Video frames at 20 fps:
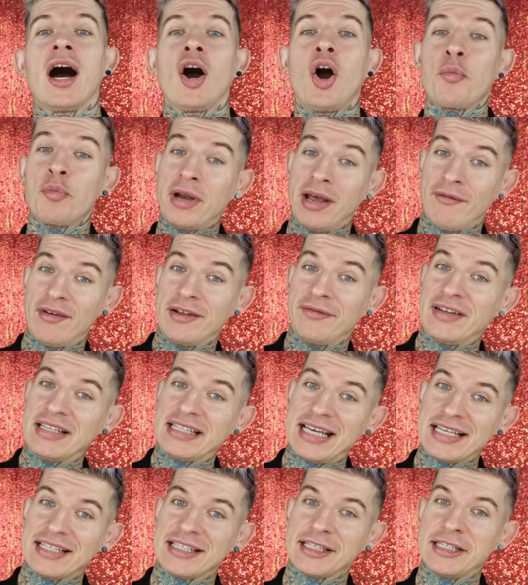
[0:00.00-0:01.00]
Hope you're having a
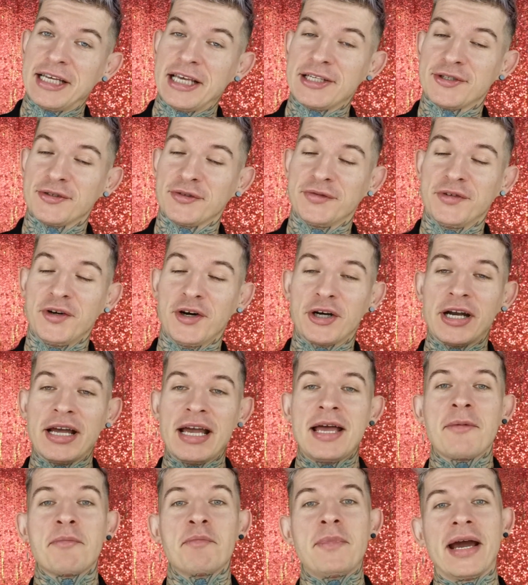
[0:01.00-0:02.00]
fantastic day so far.
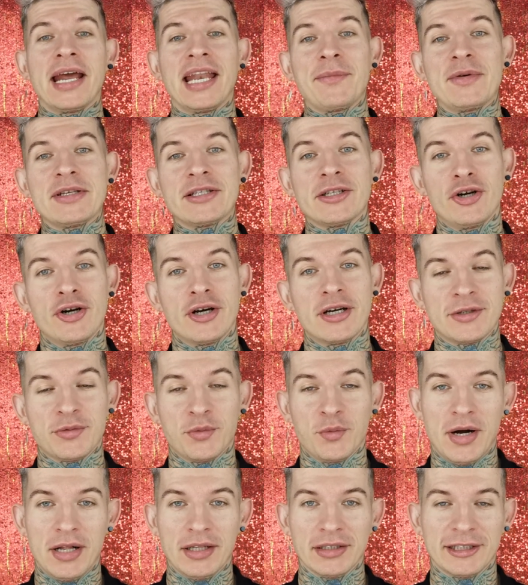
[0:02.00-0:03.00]
My name is
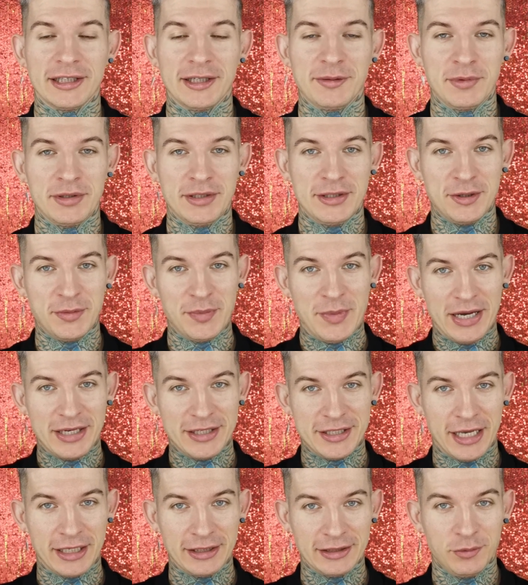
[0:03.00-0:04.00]
Art, welcome to my
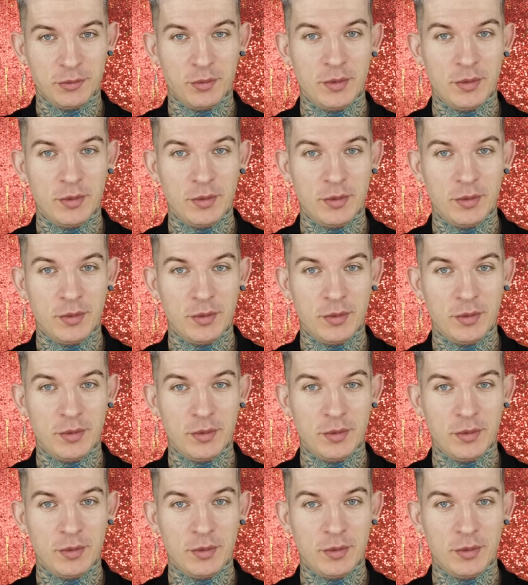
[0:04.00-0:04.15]
channel.